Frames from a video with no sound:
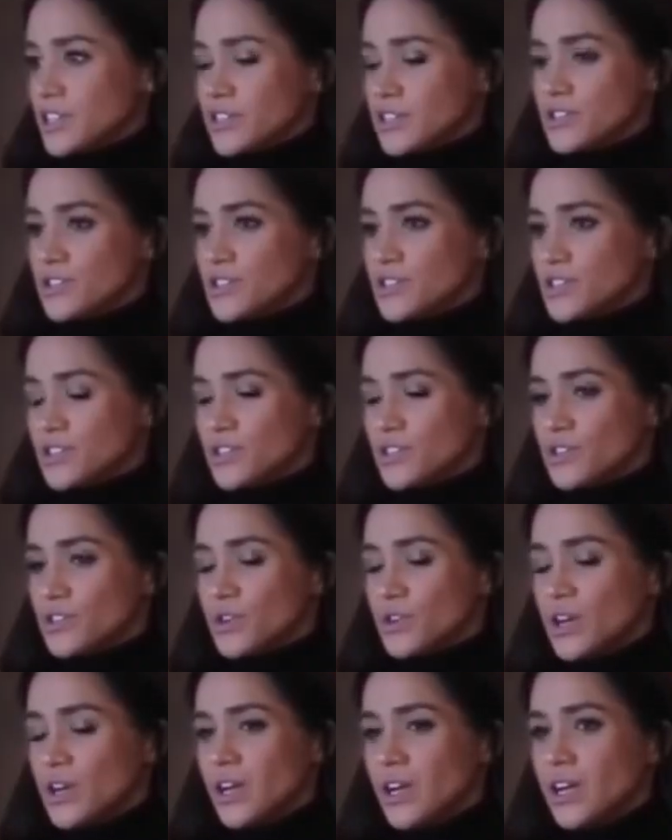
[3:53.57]
waves,
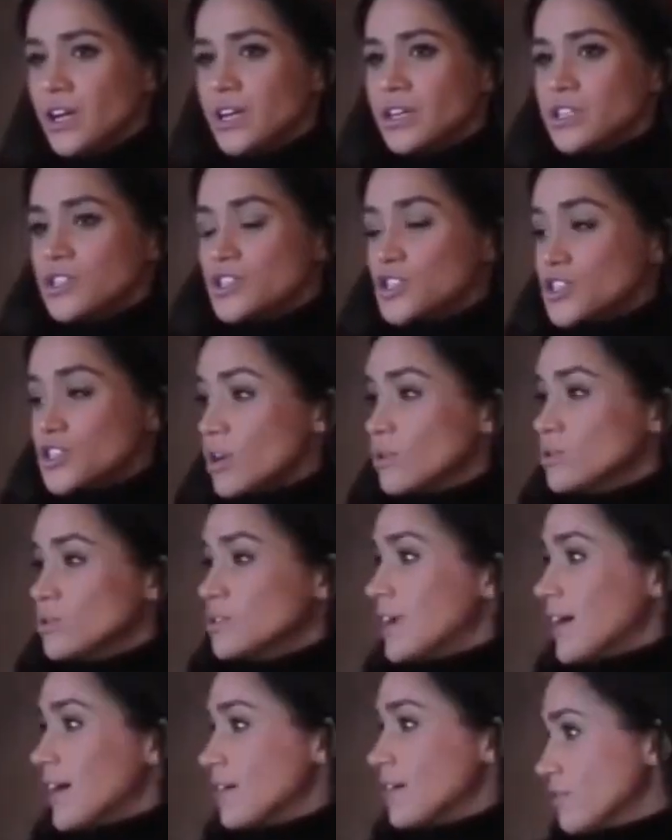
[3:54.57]
raises 3
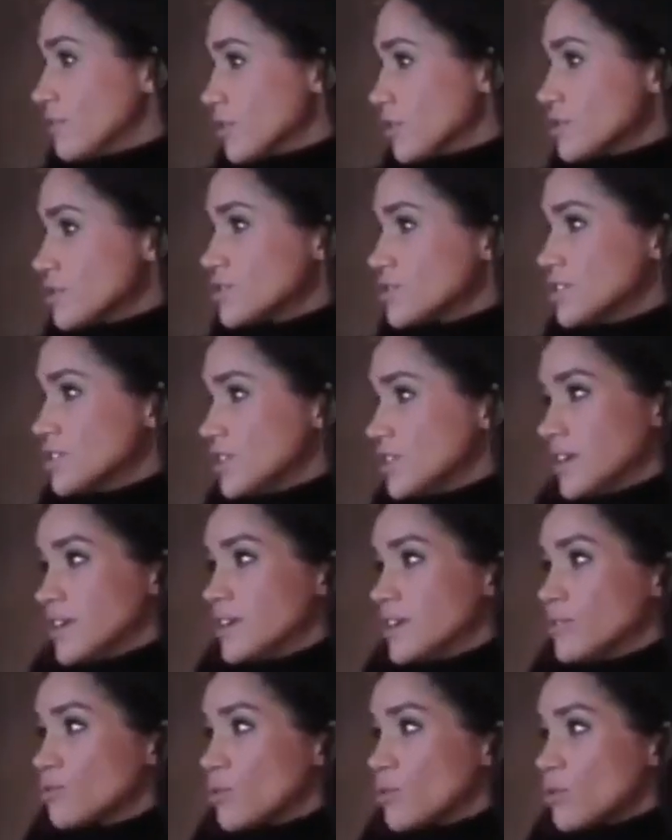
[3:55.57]
kids, he said.
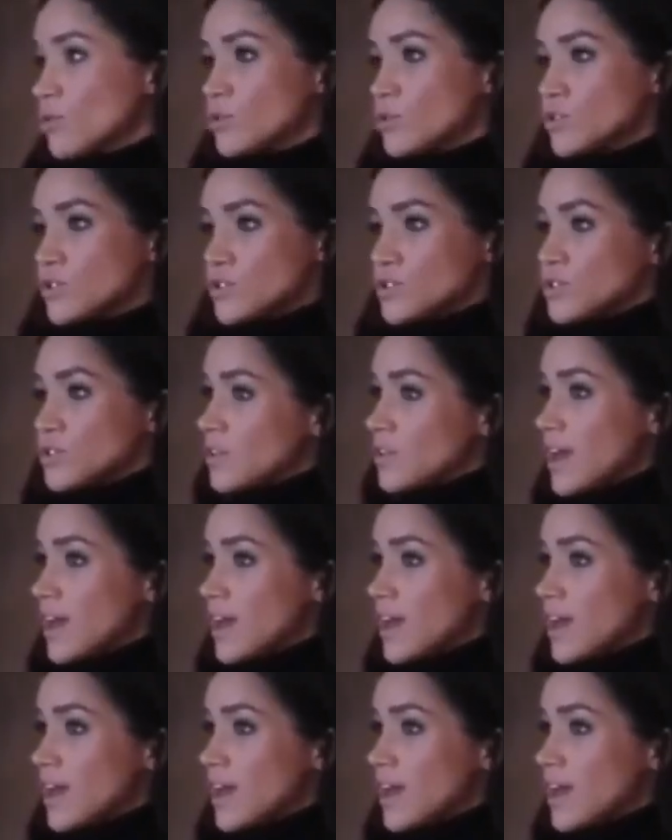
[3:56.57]
Meghan gives a